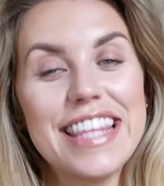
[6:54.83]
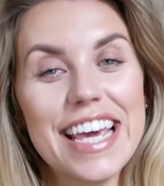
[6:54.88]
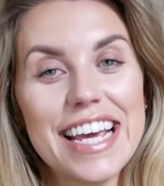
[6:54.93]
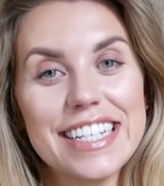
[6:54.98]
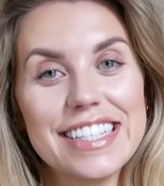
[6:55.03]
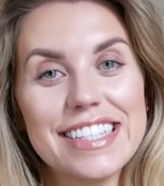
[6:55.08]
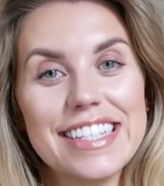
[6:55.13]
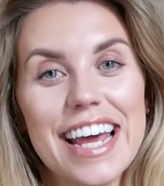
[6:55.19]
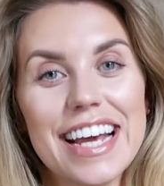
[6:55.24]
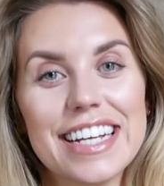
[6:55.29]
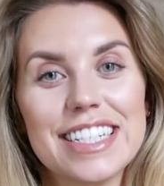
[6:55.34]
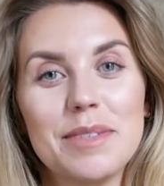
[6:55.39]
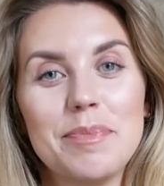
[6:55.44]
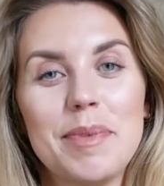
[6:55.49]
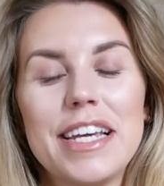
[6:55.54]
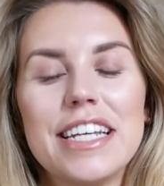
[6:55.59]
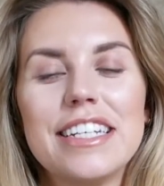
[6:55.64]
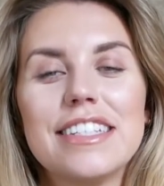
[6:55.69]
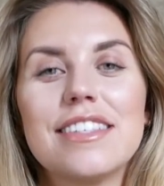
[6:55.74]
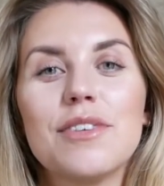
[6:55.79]
this next
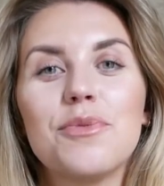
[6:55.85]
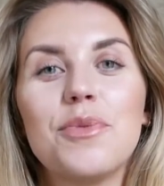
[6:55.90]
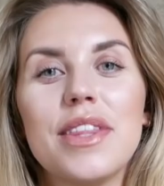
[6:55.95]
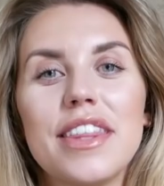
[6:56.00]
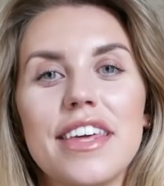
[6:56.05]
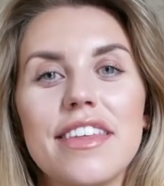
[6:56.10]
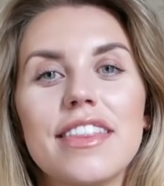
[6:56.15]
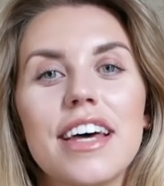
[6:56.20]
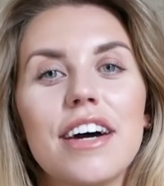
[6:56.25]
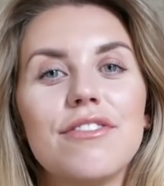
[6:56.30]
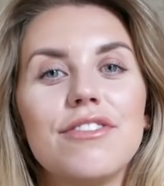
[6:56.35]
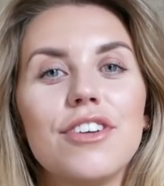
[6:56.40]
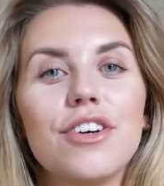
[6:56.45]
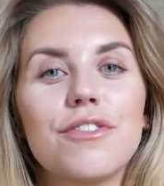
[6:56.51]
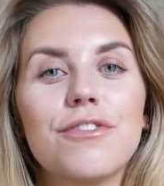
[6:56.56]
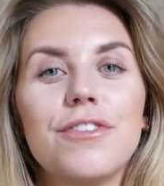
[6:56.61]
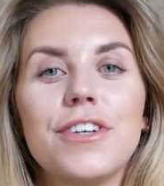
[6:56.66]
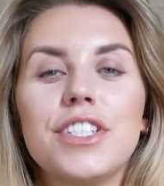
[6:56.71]
piece within that vlog